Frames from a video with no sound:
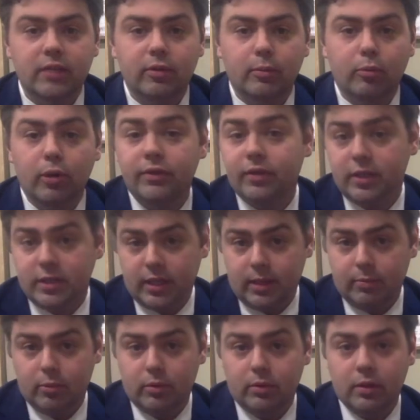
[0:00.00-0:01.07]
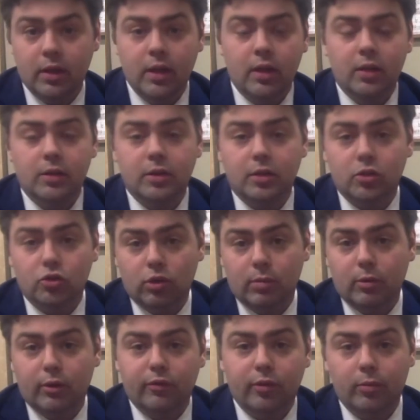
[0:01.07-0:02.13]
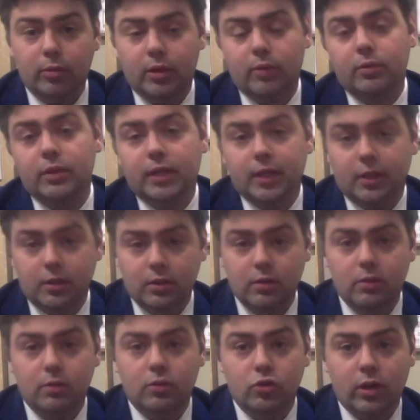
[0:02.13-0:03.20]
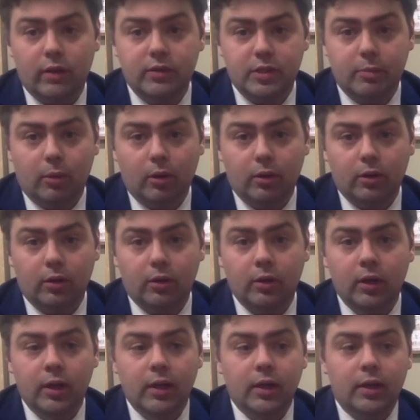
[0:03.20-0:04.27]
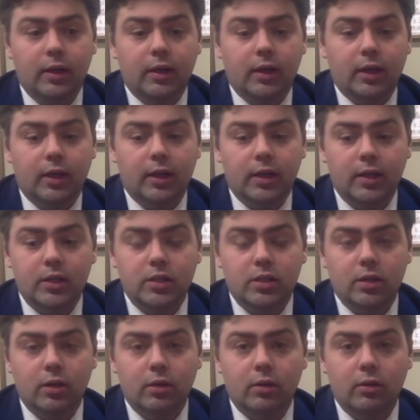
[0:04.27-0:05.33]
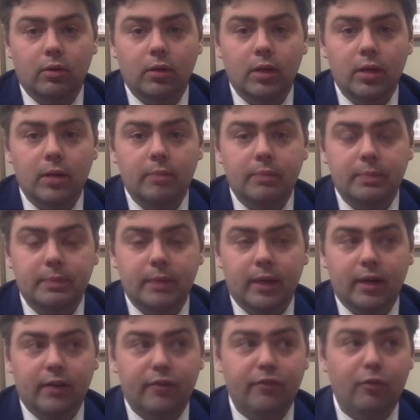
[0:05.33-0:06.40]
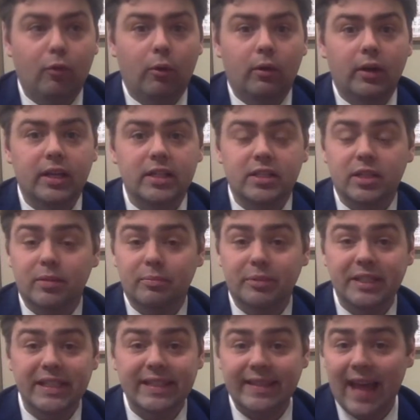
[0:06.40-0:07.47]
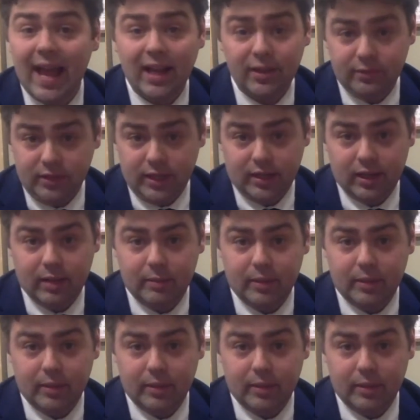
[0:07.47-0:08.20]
brief example, the drummer for Blink-182, Travis Barker, is known for his complete lack of dynamics.